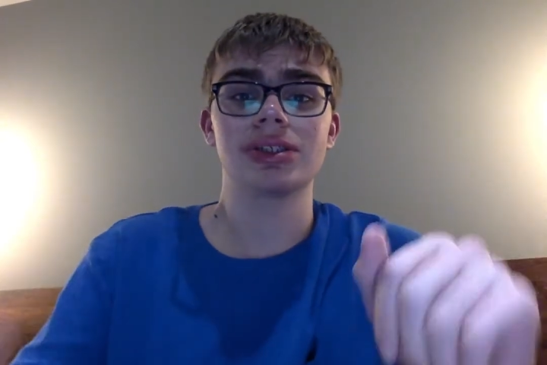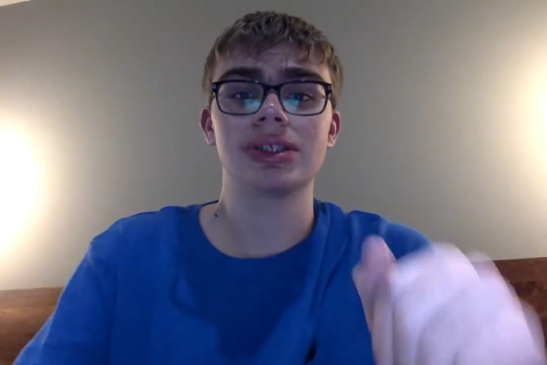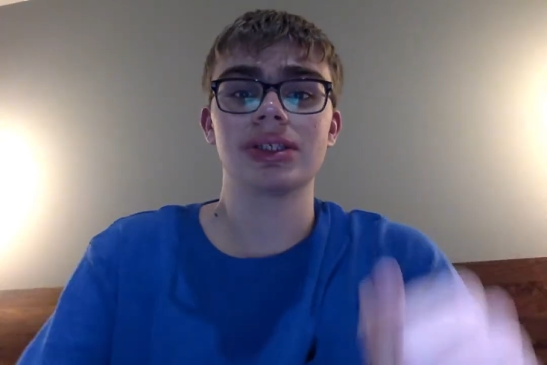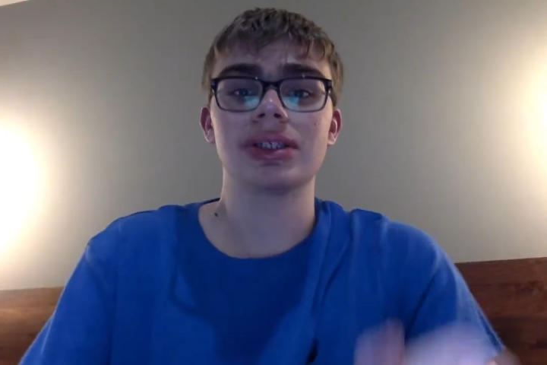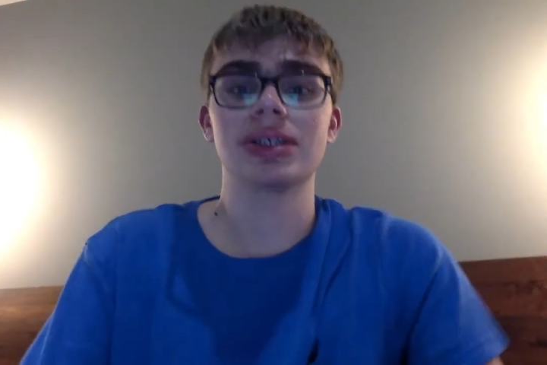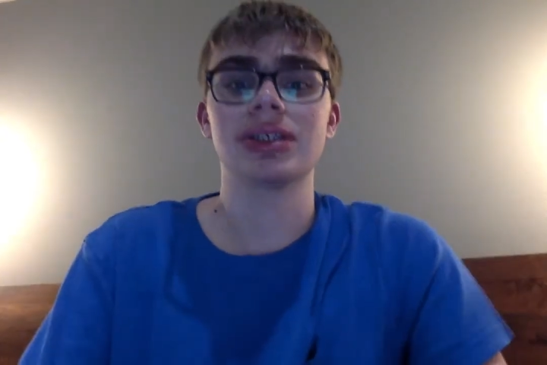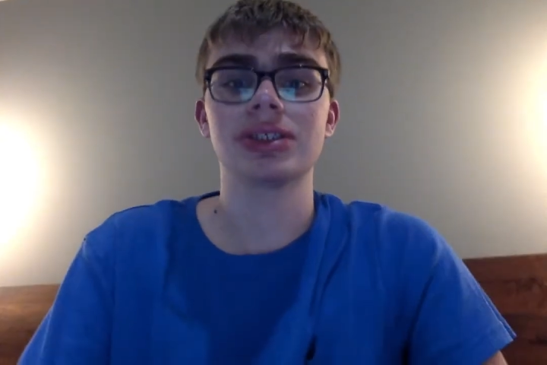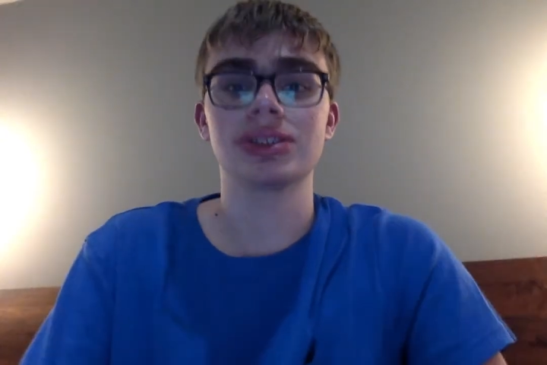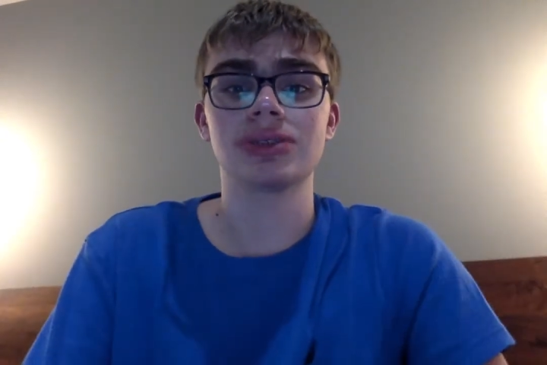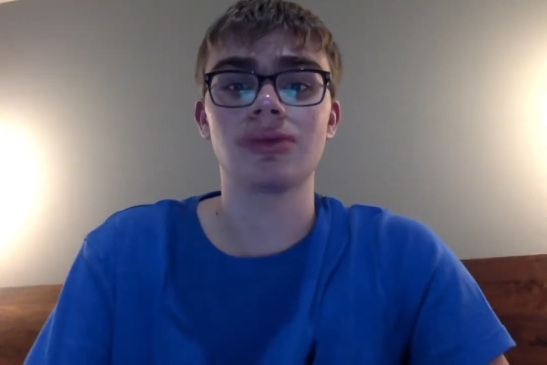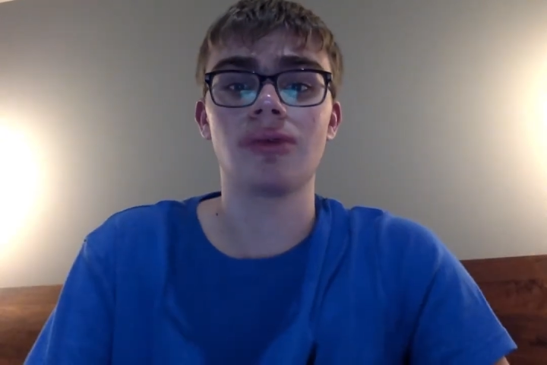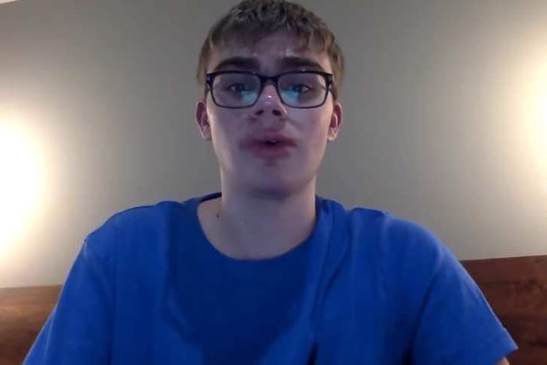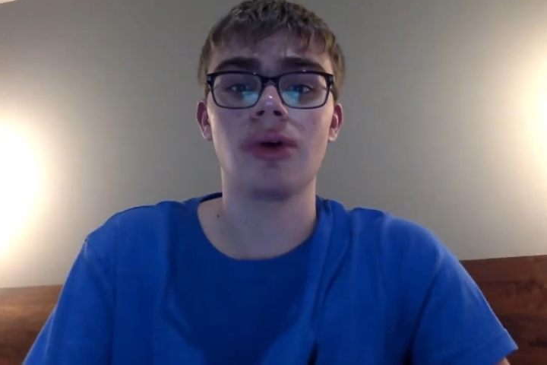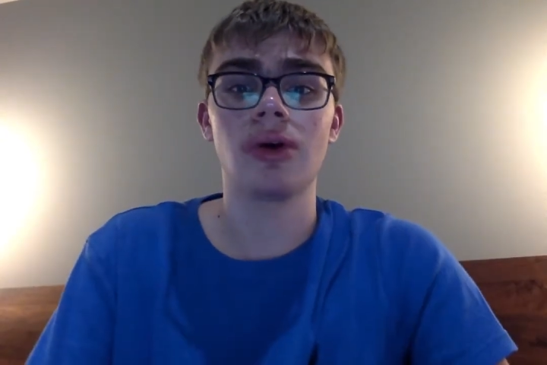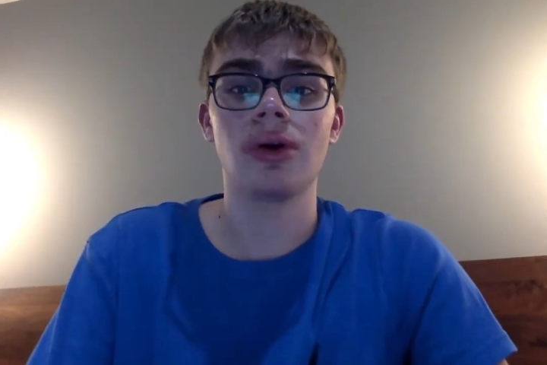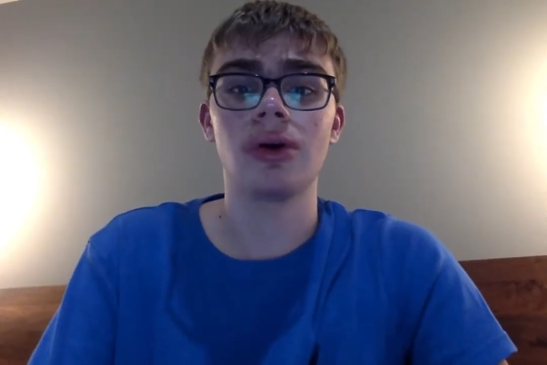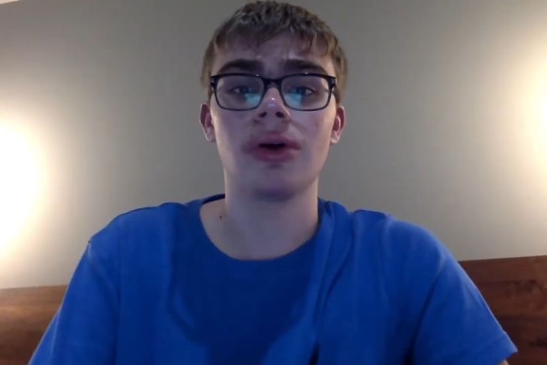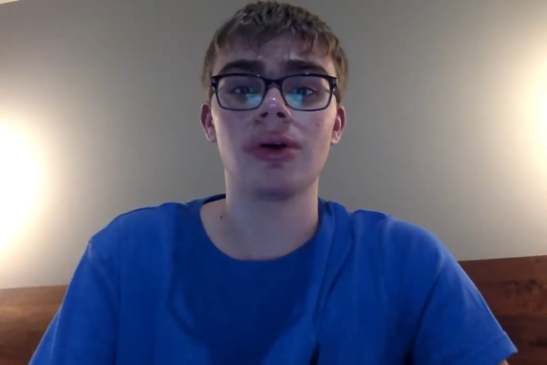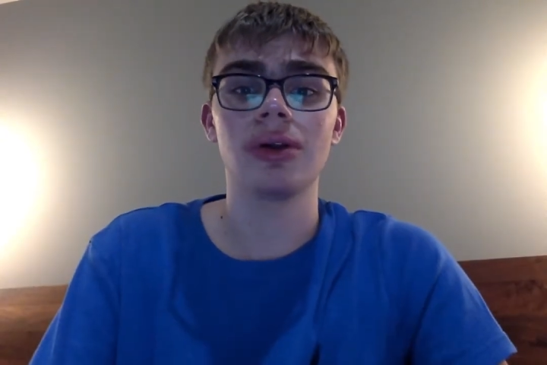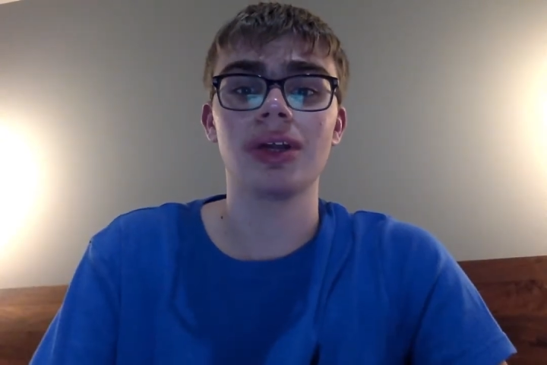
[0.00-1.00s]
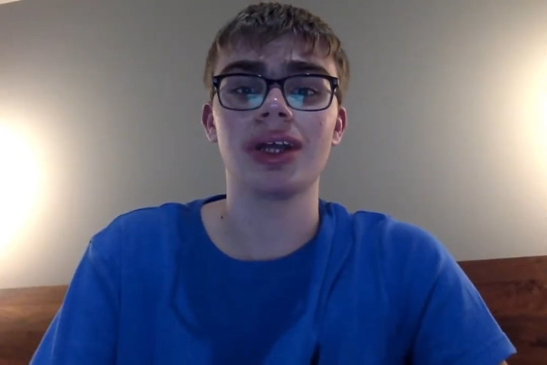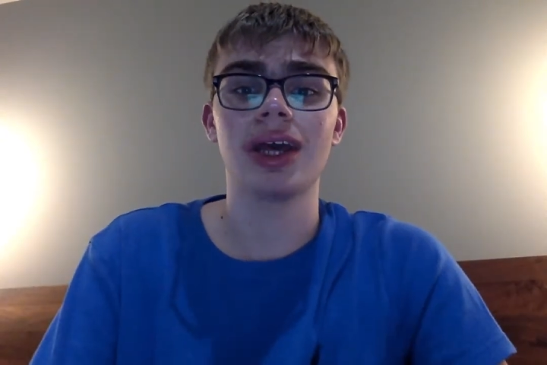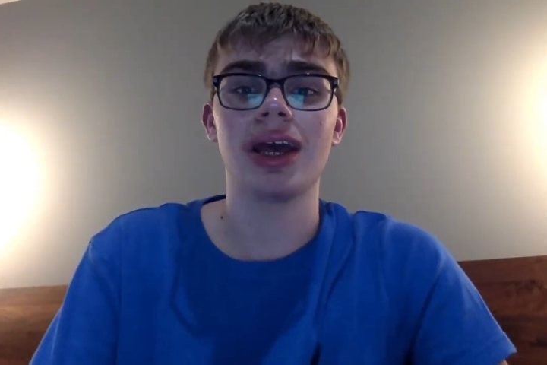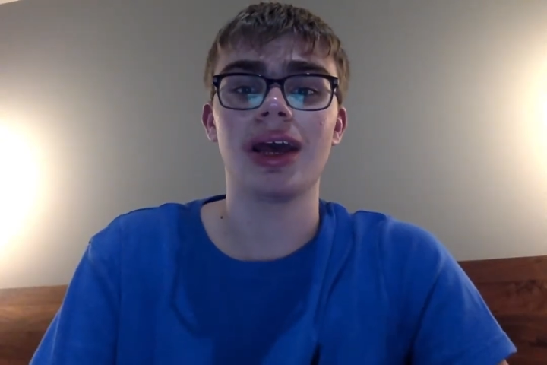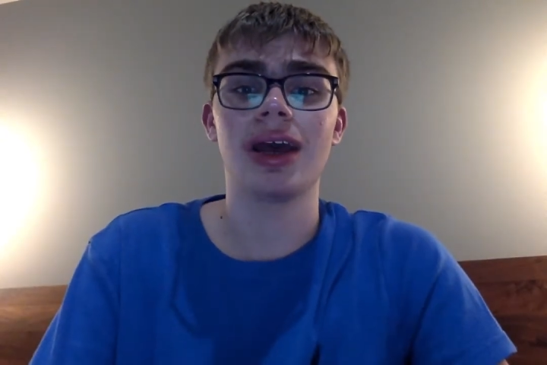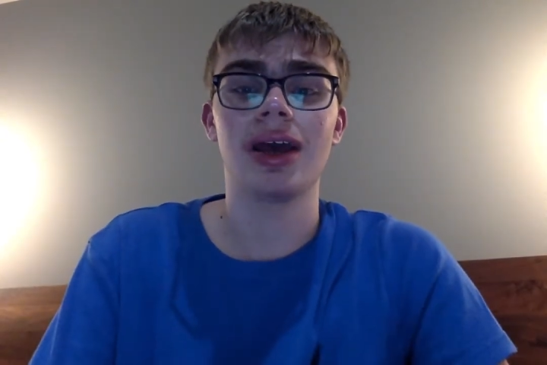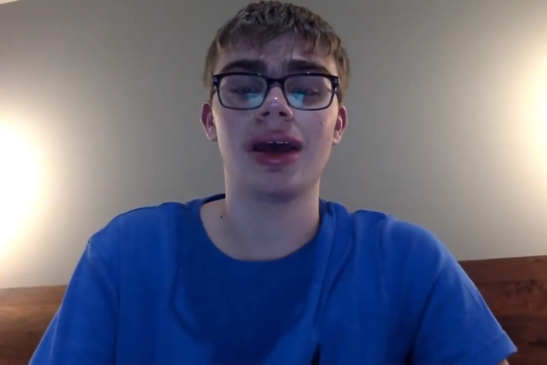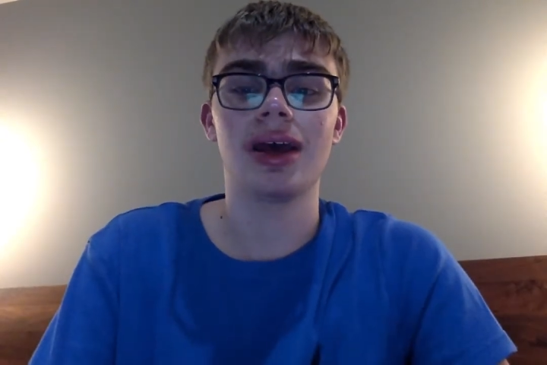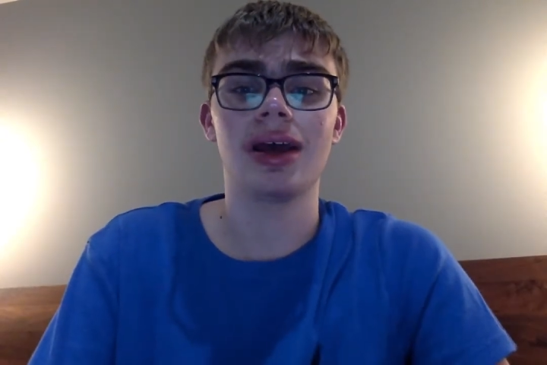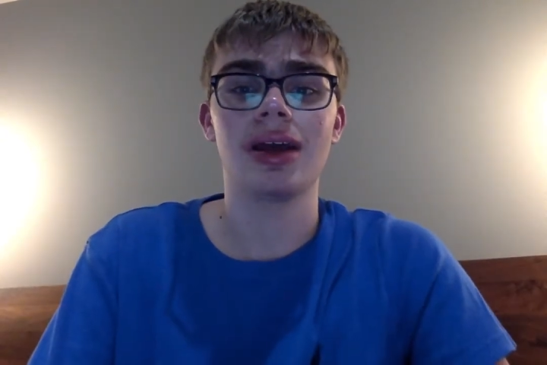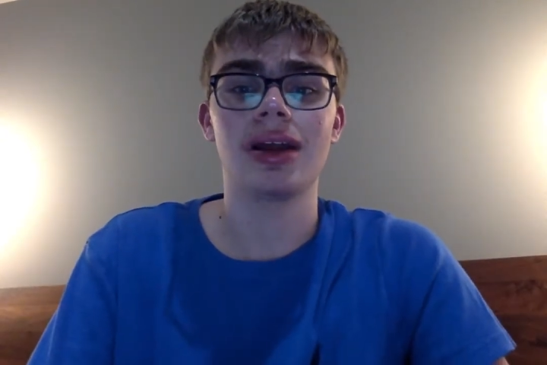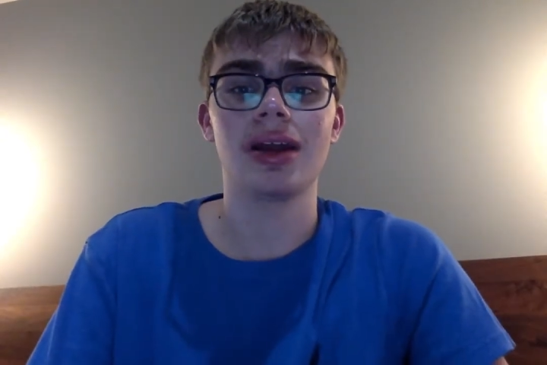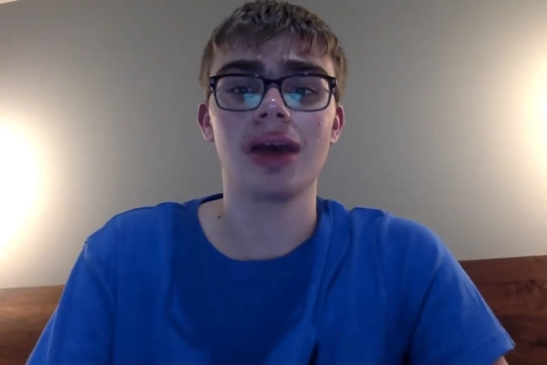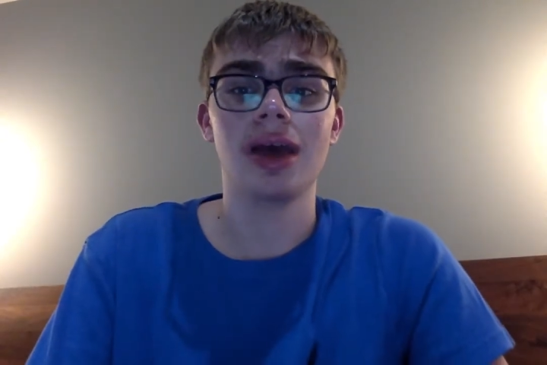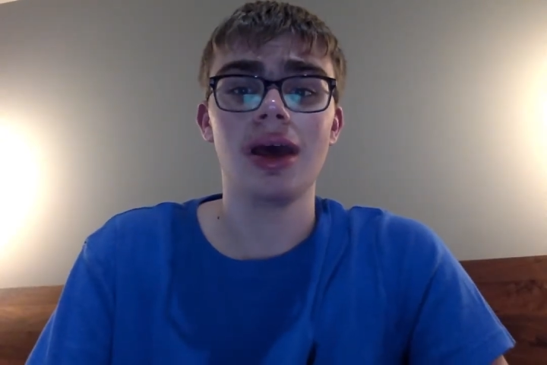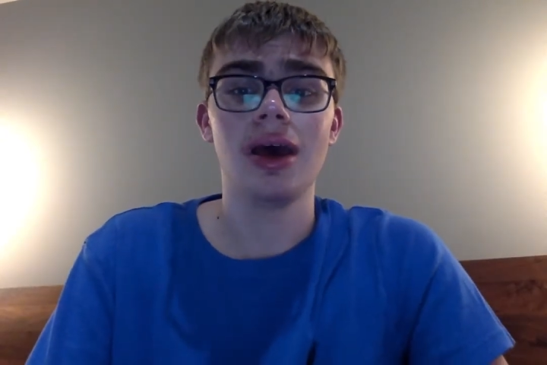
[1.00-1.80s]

to this world and